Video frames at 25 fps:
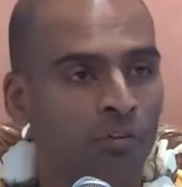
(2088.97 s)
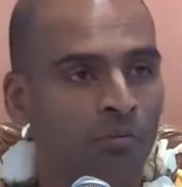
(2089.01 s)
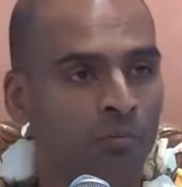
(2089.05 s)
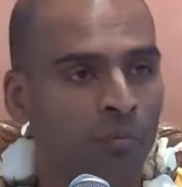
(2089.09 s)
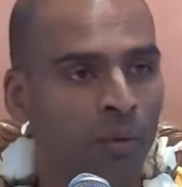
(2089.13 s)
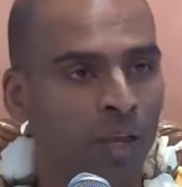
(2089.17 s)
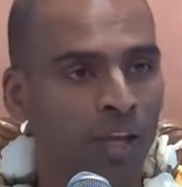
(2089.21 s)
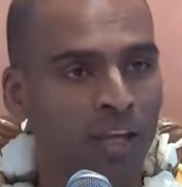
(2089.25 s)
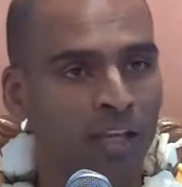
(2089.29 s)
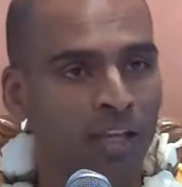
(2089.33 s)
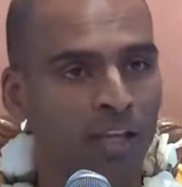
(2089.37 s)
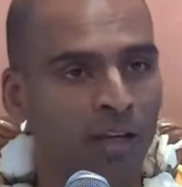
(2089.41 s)
of
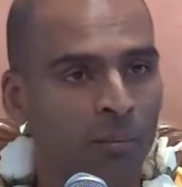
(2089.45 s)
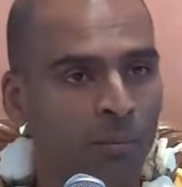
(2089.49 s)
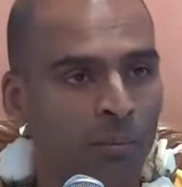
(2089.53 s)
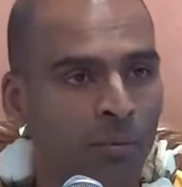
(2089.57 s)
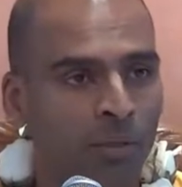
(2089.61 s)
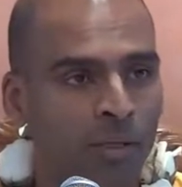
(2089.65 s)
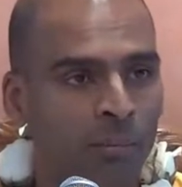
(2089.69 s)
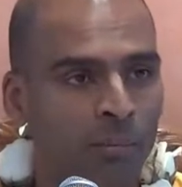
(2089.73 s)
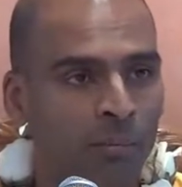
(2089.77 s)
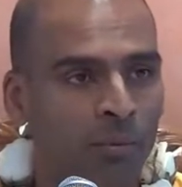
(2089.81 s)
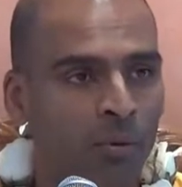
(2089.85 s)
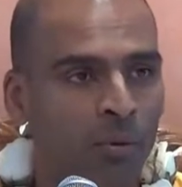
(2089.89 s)
making
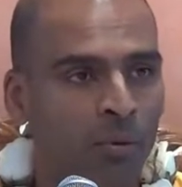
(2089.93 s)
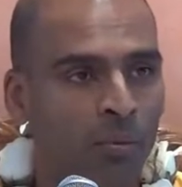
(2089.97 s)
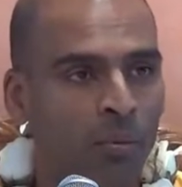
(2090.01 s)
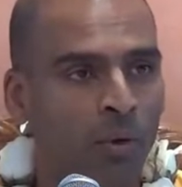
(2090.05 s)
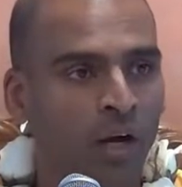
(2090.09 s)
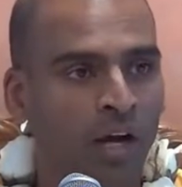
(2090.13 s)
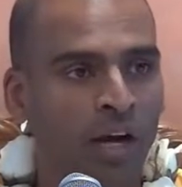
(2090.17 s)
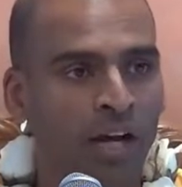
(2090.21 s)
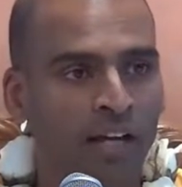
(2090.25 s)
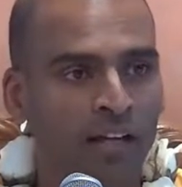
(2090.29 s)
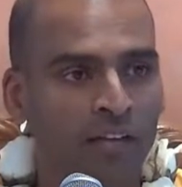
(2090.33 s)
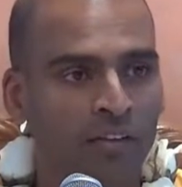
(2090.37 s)
people
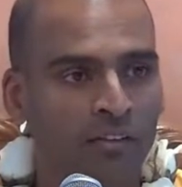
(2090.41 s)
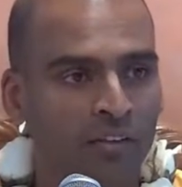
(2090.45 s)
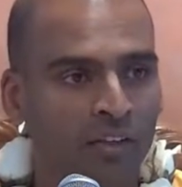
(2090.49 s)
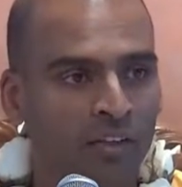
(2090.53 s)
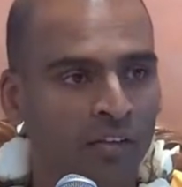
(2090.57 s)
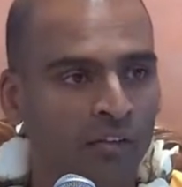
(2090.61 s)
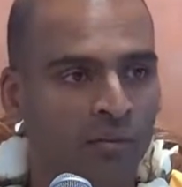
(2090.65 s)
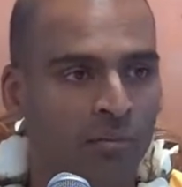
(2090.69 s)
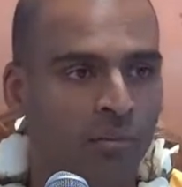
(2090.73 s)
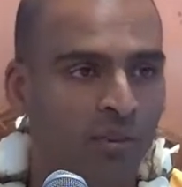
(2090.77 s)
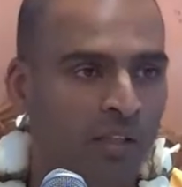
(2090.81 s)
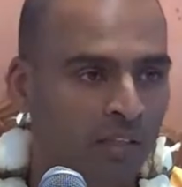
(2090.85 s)
wise
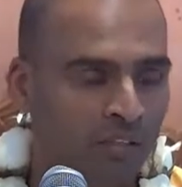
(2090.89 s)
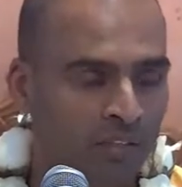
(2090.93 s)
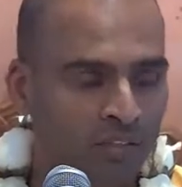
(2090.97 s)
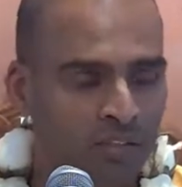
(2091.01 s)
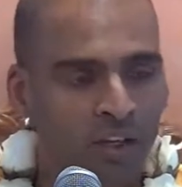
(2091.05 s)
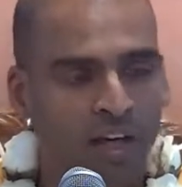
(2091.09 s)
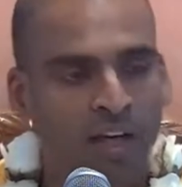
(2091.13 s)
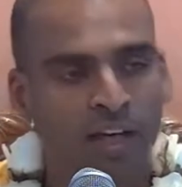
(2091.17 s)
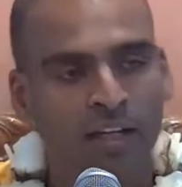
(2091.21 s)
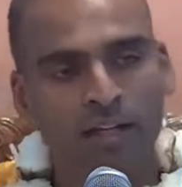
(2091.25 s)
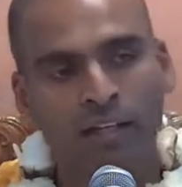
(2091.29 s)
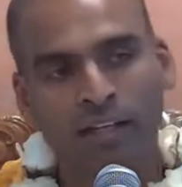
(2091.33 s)
has been
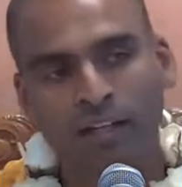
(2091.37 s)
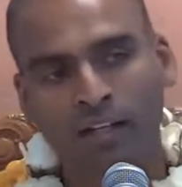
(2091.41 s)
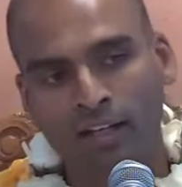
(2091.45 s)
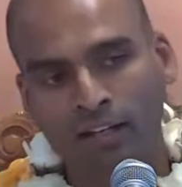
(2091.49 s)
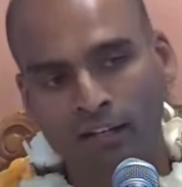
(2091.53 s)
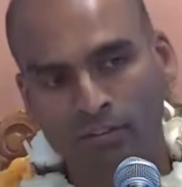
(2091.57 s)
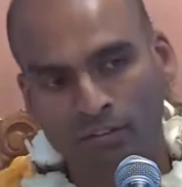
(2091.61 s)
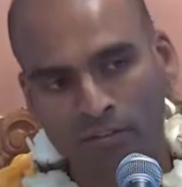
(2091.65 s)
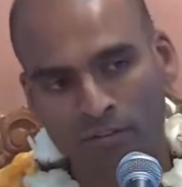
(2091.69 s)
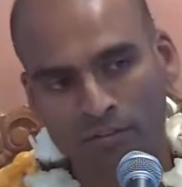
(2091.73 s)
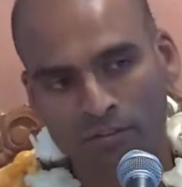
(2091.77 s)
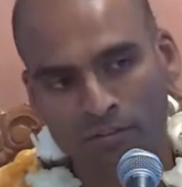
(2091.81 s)

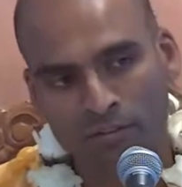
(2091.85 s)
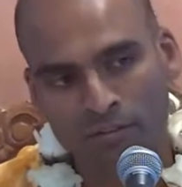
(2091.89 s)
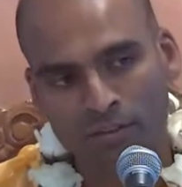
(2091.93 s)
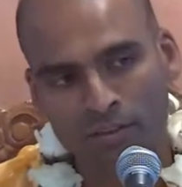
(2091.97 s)
sidelined.